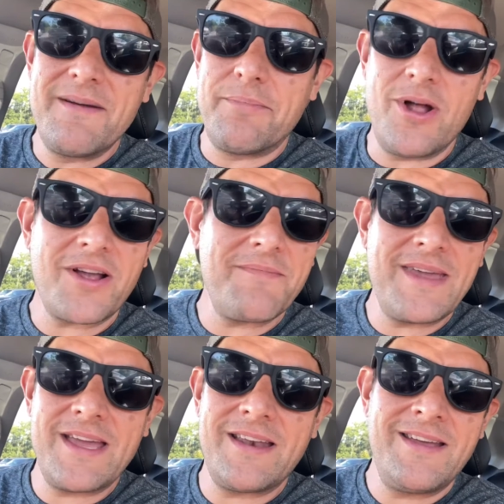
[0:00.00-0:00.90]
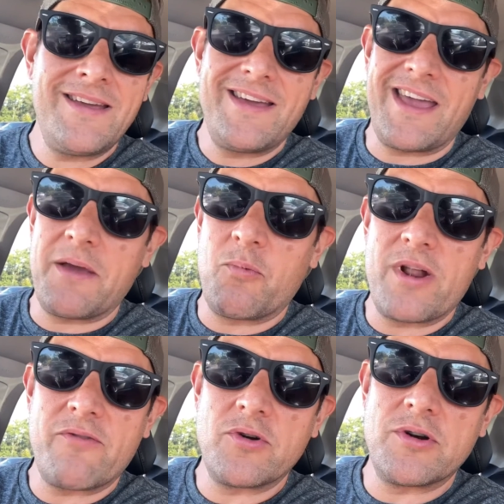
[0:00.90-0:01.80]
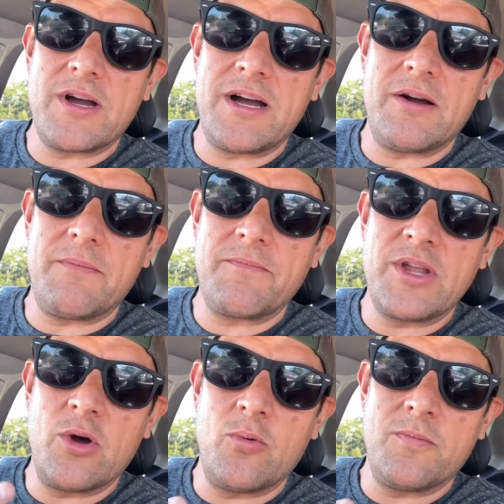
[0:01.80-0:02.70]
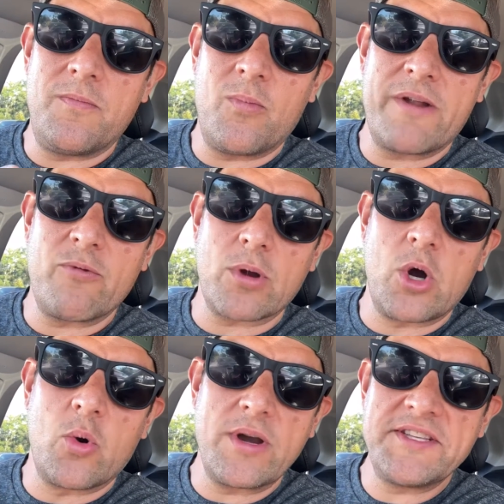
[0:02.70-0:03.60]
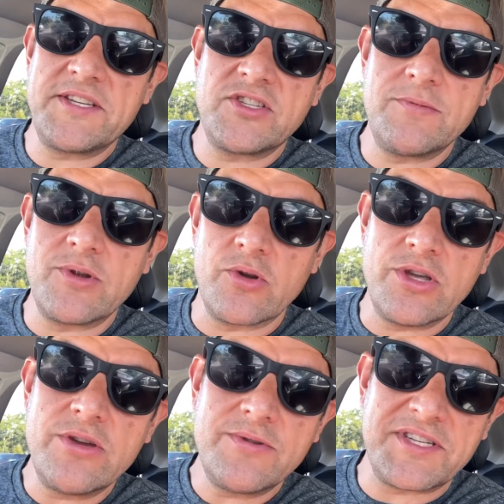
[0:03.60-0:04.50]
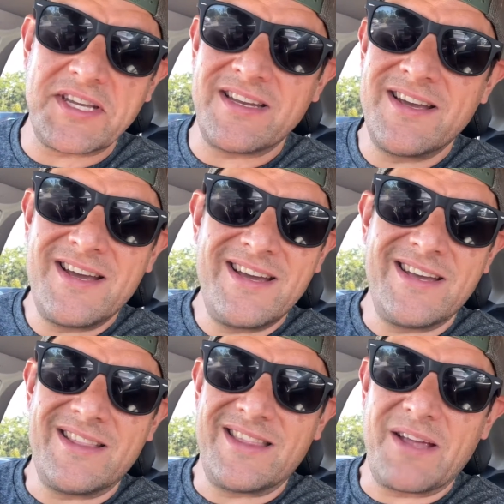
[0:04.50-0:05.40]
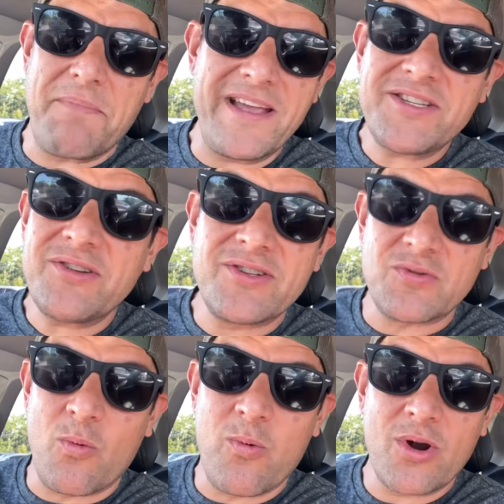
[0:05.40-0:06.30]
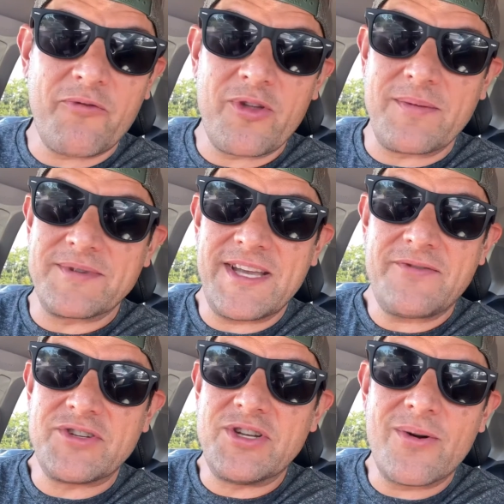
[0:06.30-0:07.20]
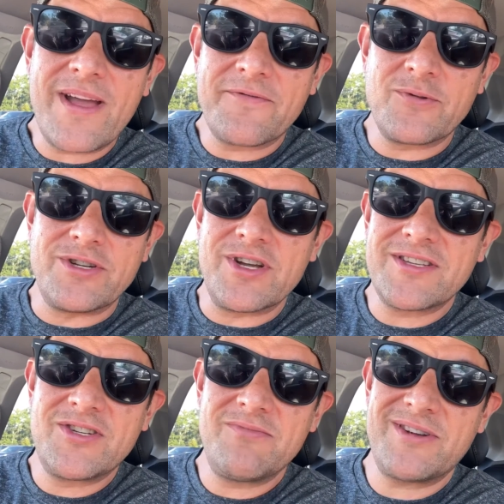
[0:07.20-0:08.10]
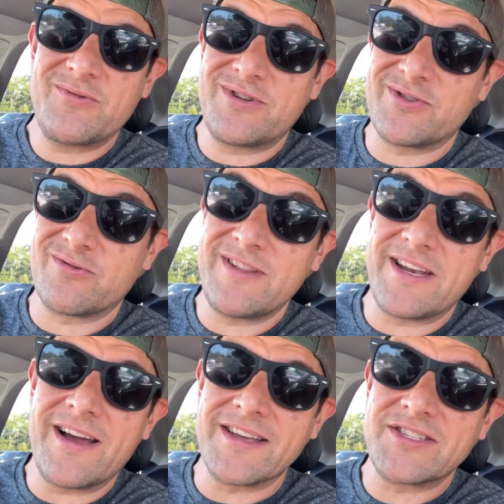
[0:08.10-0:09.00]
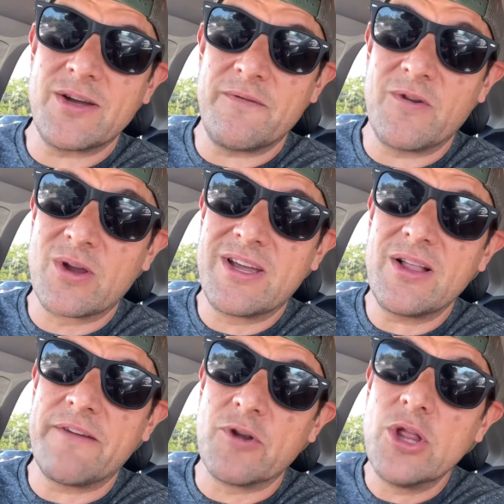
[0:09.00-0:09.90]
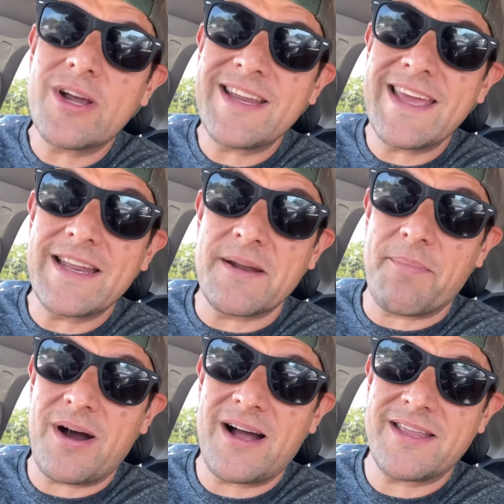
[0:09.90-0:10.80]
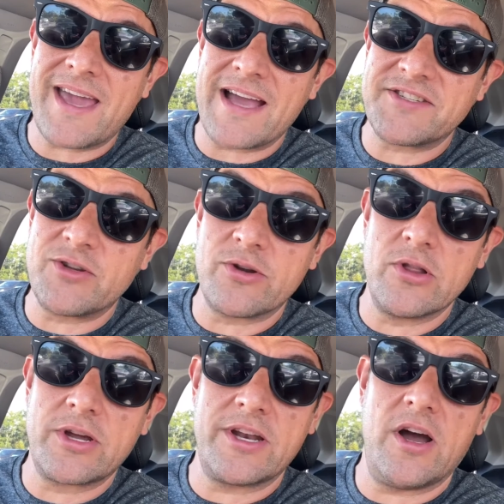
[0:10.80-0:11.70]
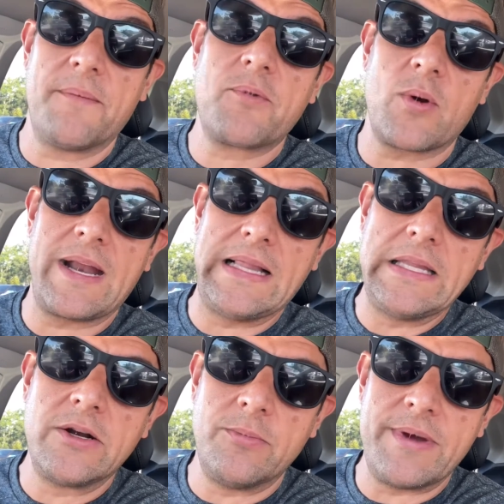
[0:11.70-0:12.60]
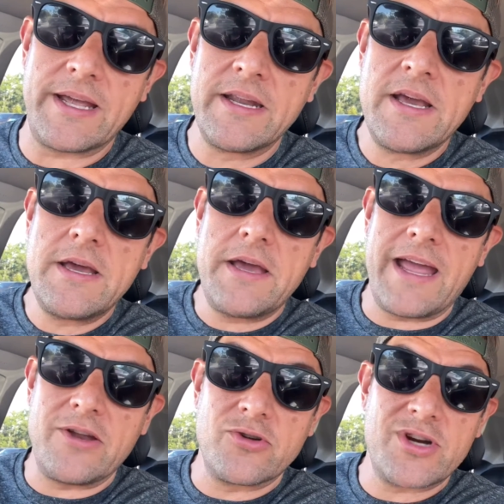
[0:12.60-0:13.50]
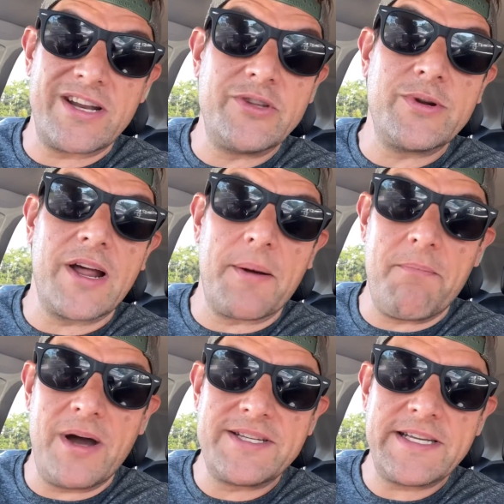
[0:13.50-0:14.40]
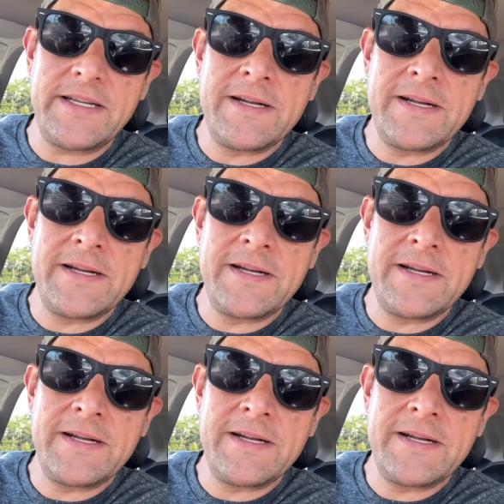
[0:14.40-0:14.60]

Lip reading: Plug them in, and whatever whatever recording system you're using, they basically just work for themselves. You don't have to adjust too much, which is really nice. So if you're looking to get into podcasting, or you're looking to upgrade a little bit, and you're trying to do it on a budget,